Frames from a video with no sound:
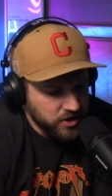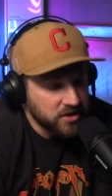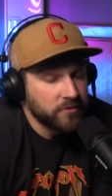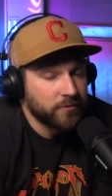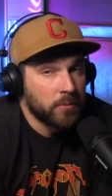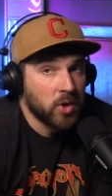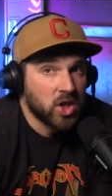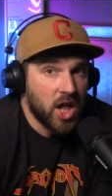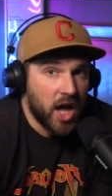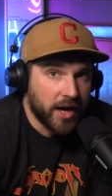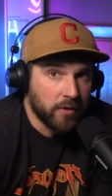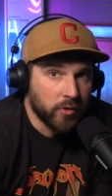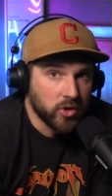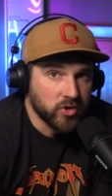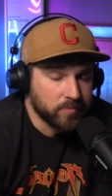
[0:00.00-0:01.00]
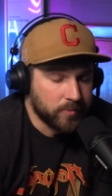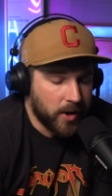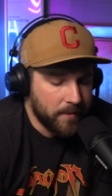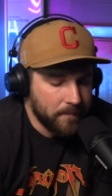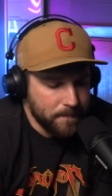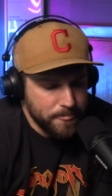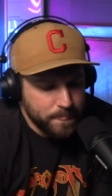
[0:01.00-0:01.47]
So this is from a client of ours,
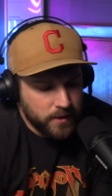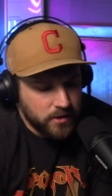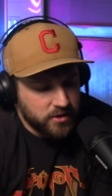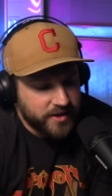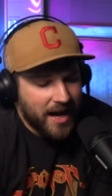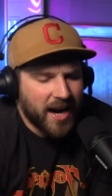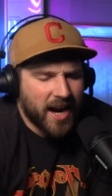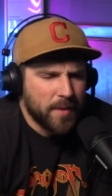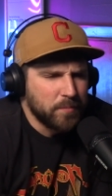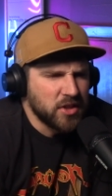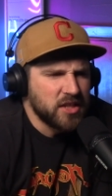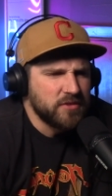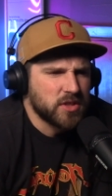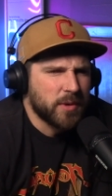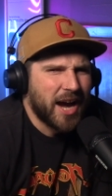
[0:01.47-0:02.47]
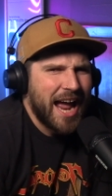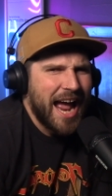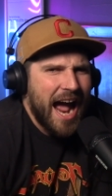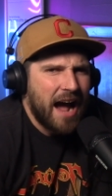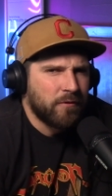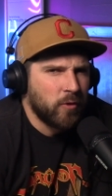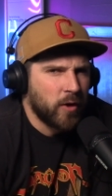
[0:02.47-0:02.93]
right? That I believe is about
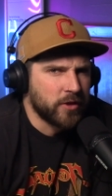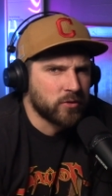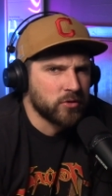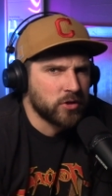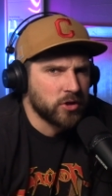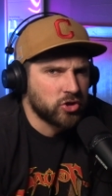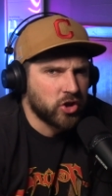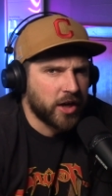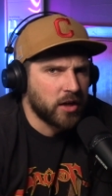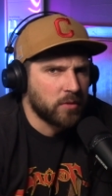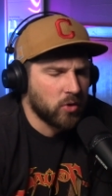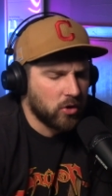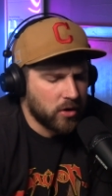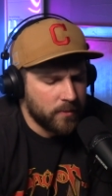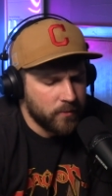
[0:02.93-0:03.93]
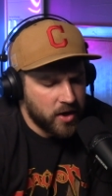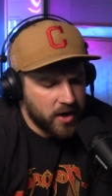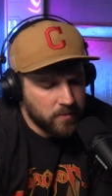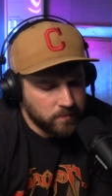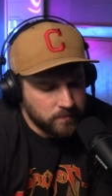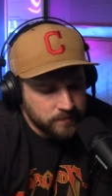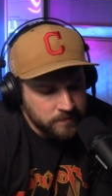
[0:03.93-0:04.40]
halfway through their training program right
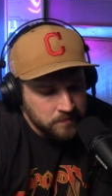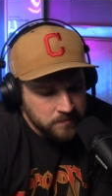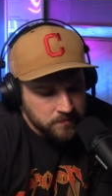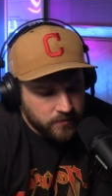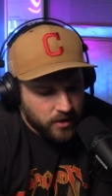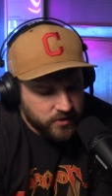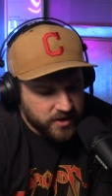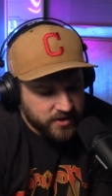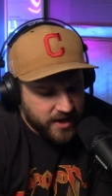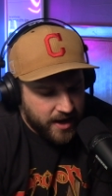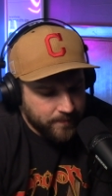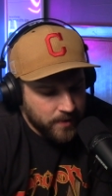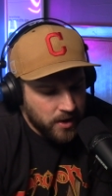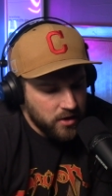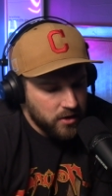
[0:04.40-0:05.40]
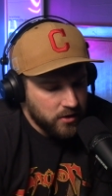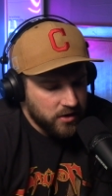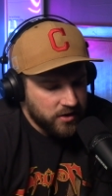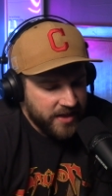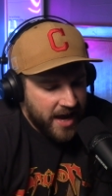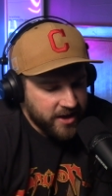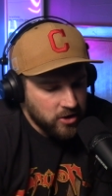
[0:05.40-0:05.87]
now. Okay. They said,
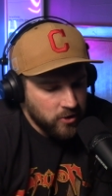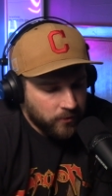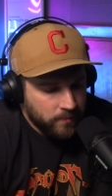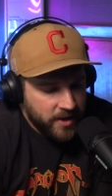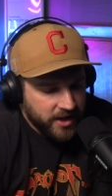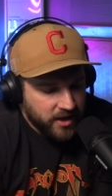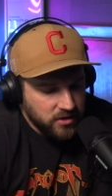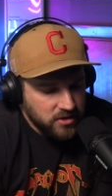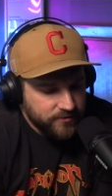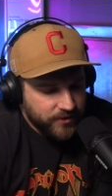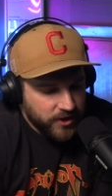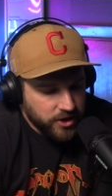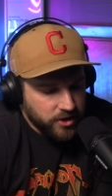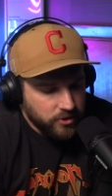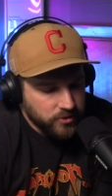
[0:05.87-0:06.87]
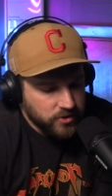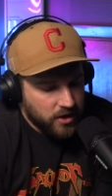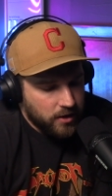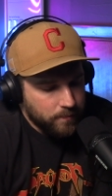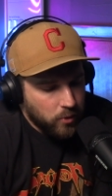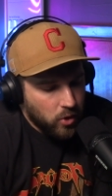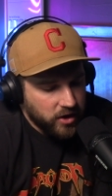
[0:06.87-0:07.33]
Thank you for making these videos
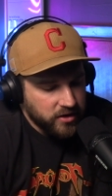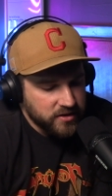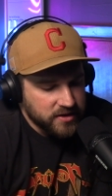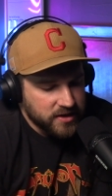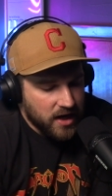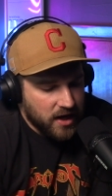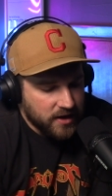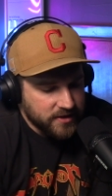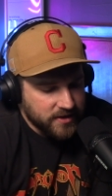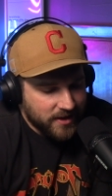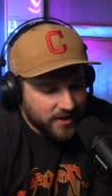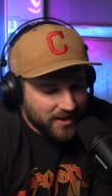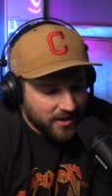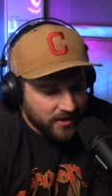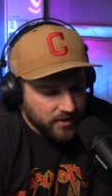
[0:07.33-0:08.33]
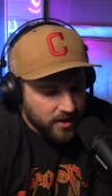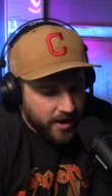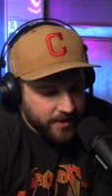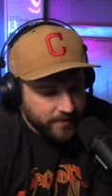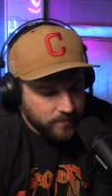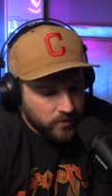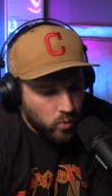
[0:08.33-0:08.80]
and putting this content
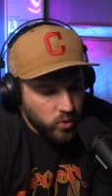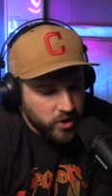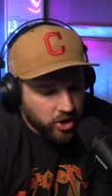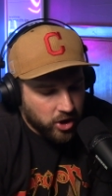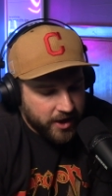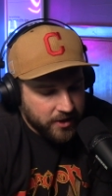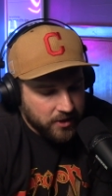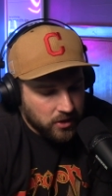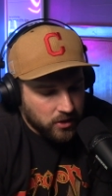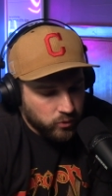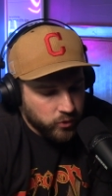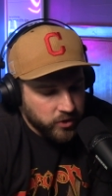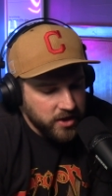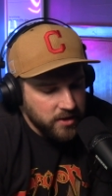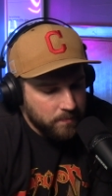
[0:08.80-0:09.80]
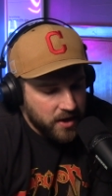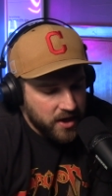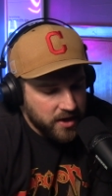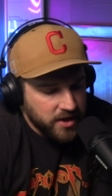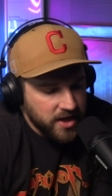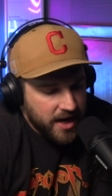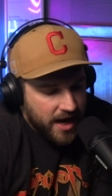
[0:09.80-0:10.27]
online. We are a three
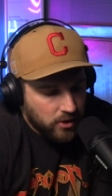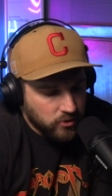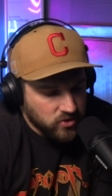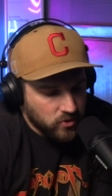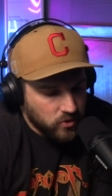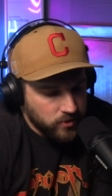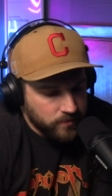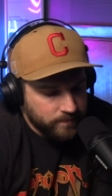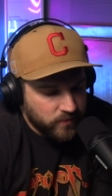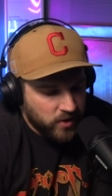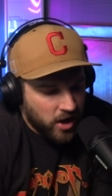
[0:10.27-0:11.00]
pitty household.